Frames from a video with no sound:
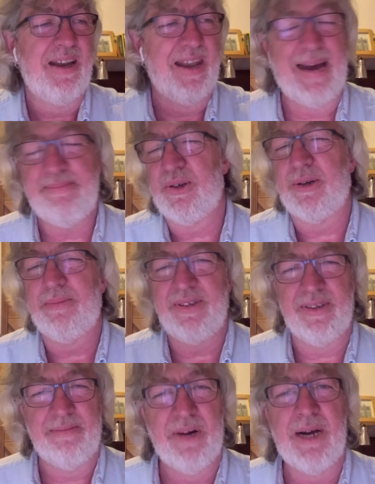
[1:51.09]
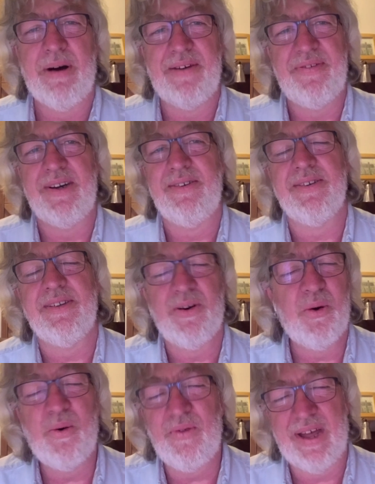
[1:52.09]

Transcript: laptops and mobile phones and all